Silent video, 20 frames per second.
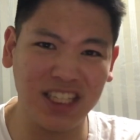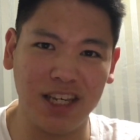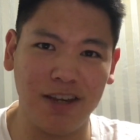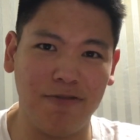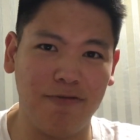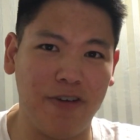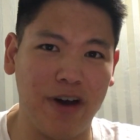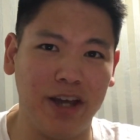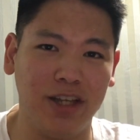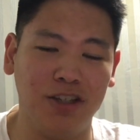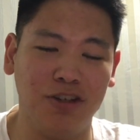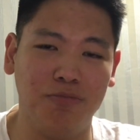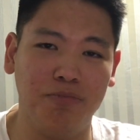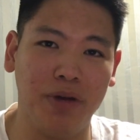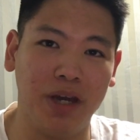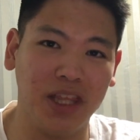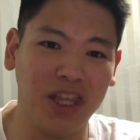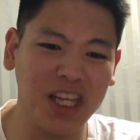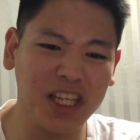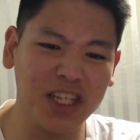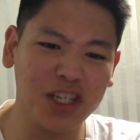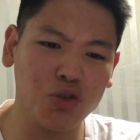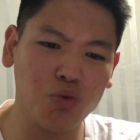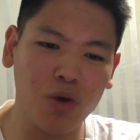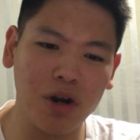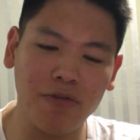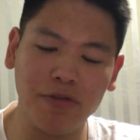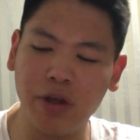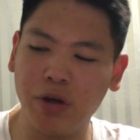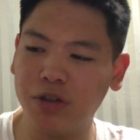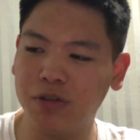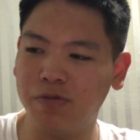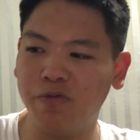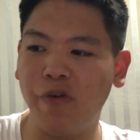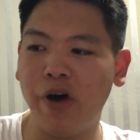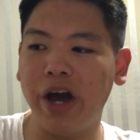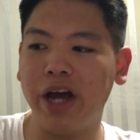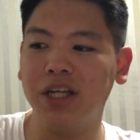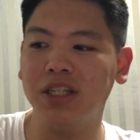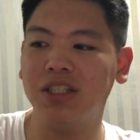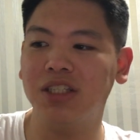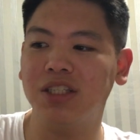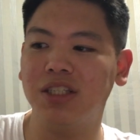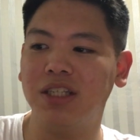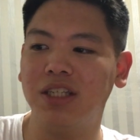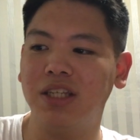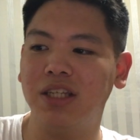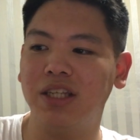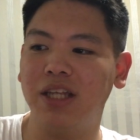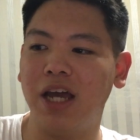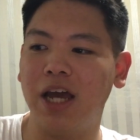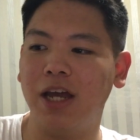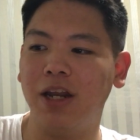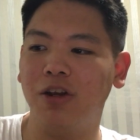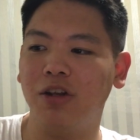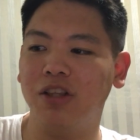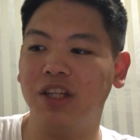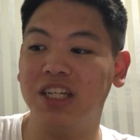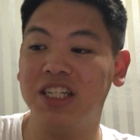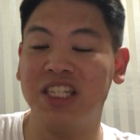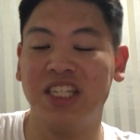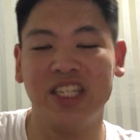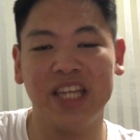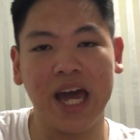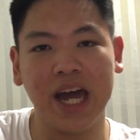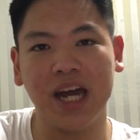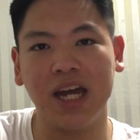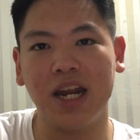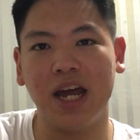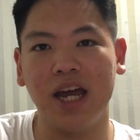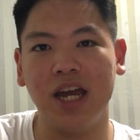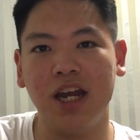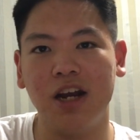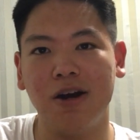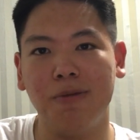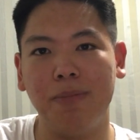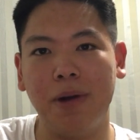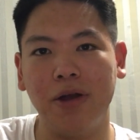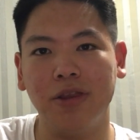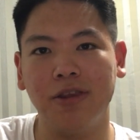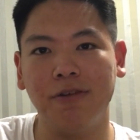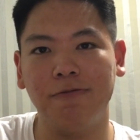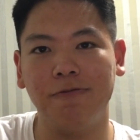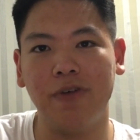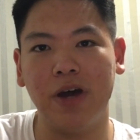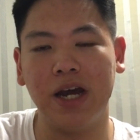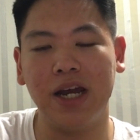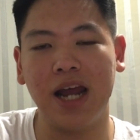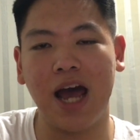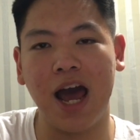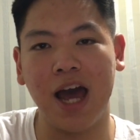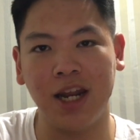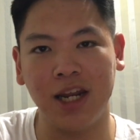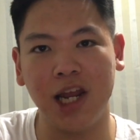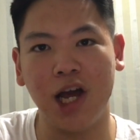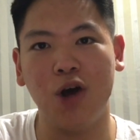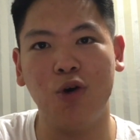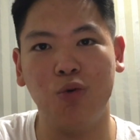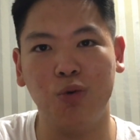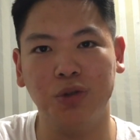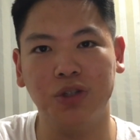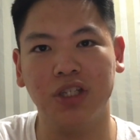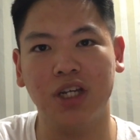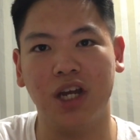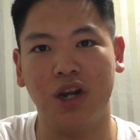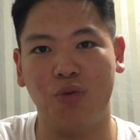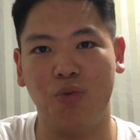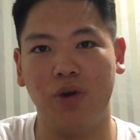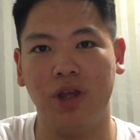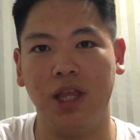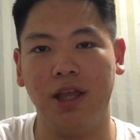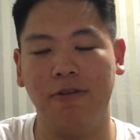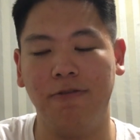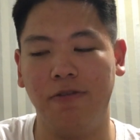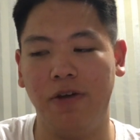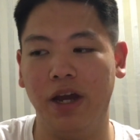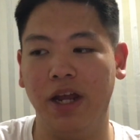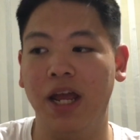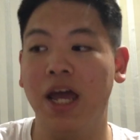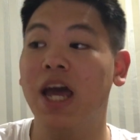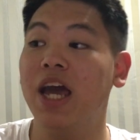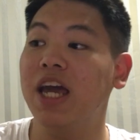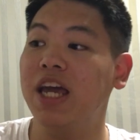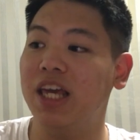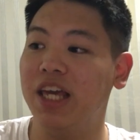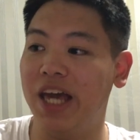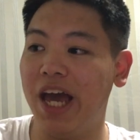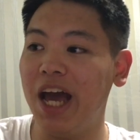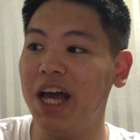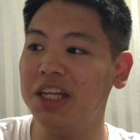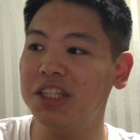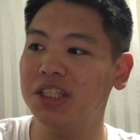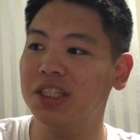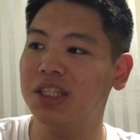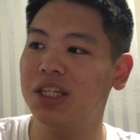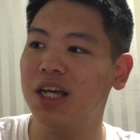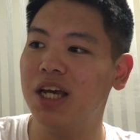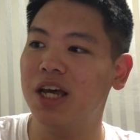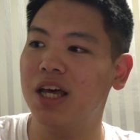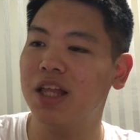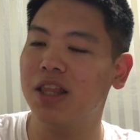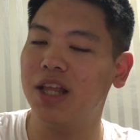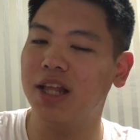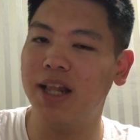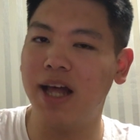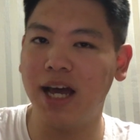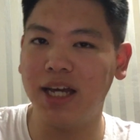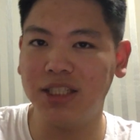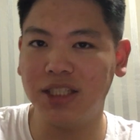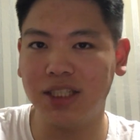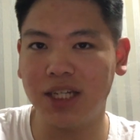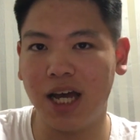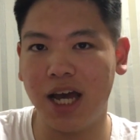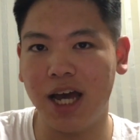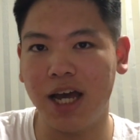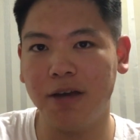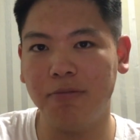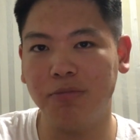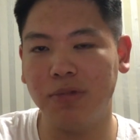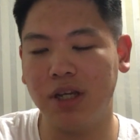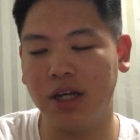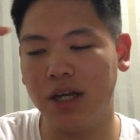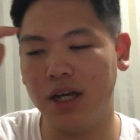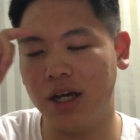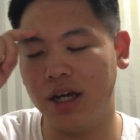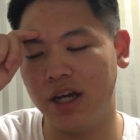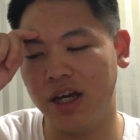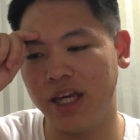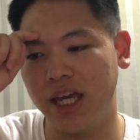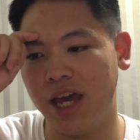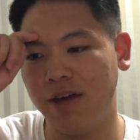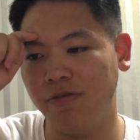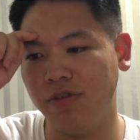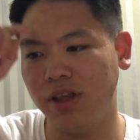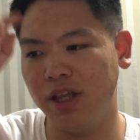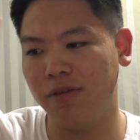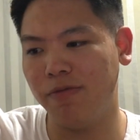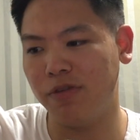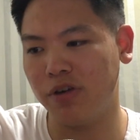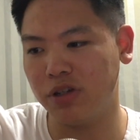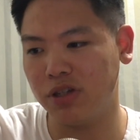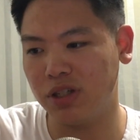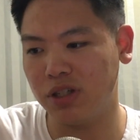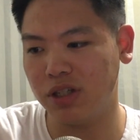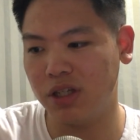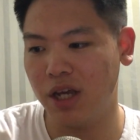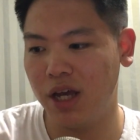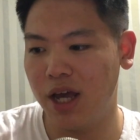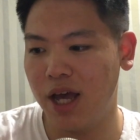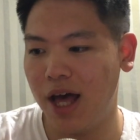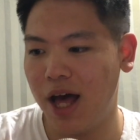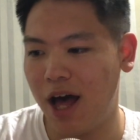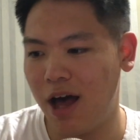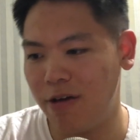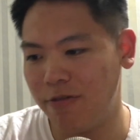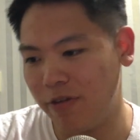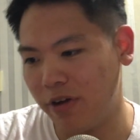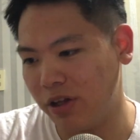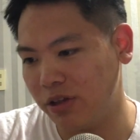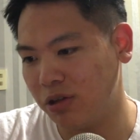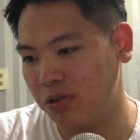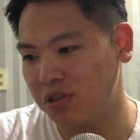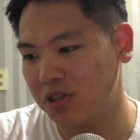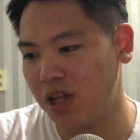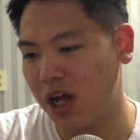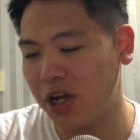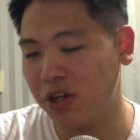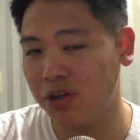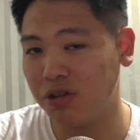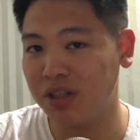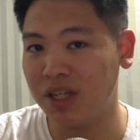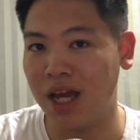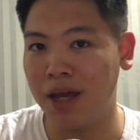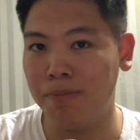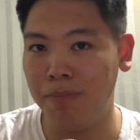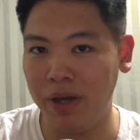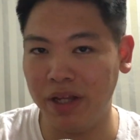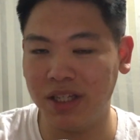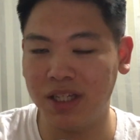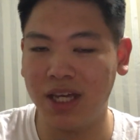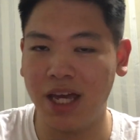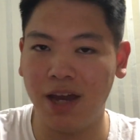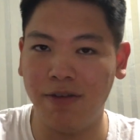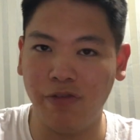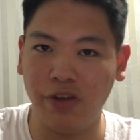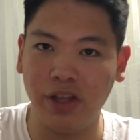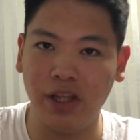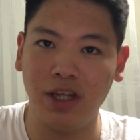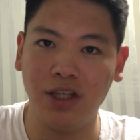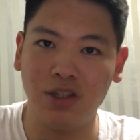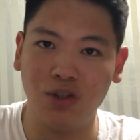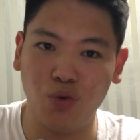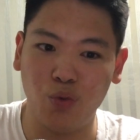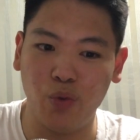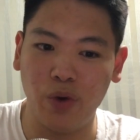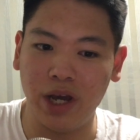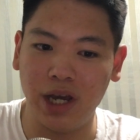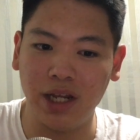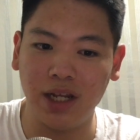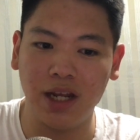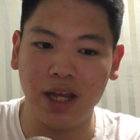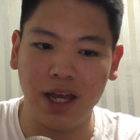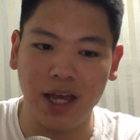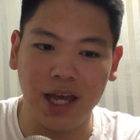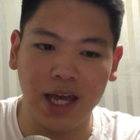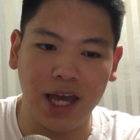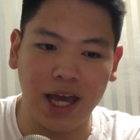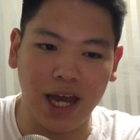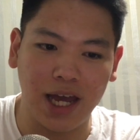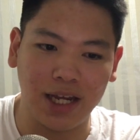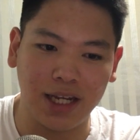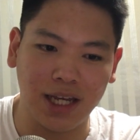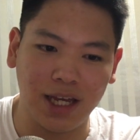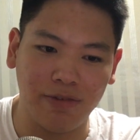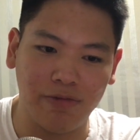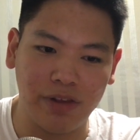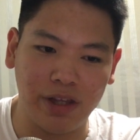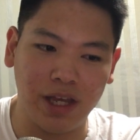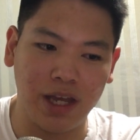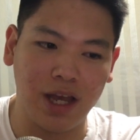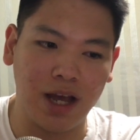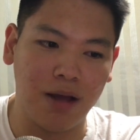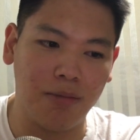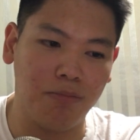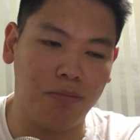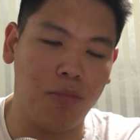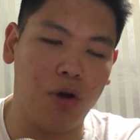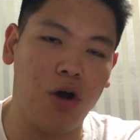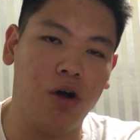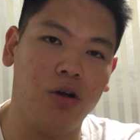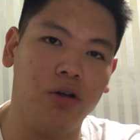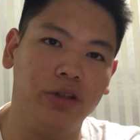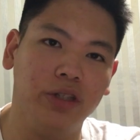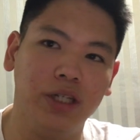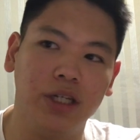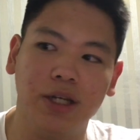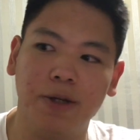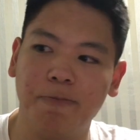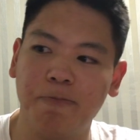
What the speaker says: fight to pick. This is one of those fights that the second I hear about the fight, I know who's gonna win the fight. Yes, the last time the Kevin Lee versus Rafael Dos Nachos, I picked Kevin Lee to win, and Kevin Lee got mauled.